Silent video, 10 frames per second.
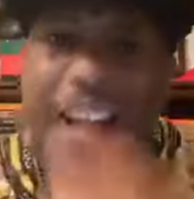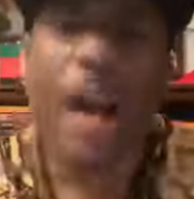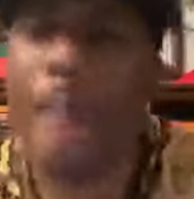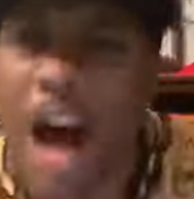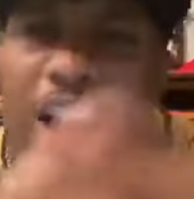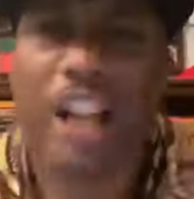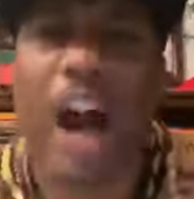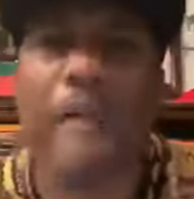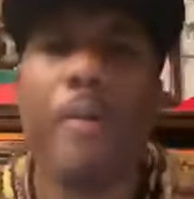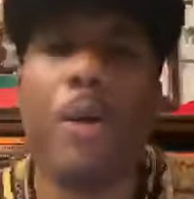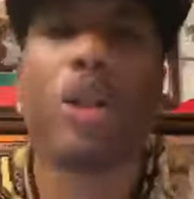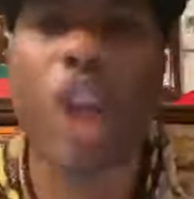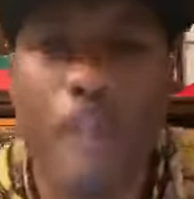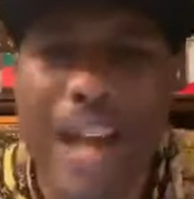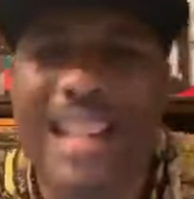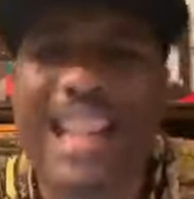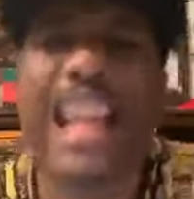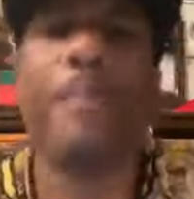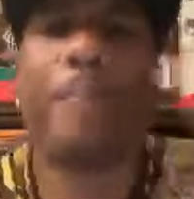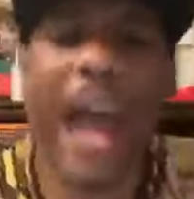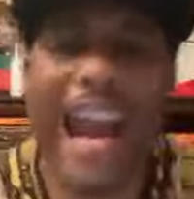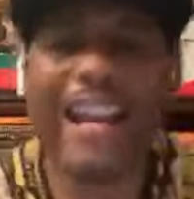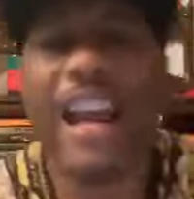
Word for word: The American government was so busy getting paid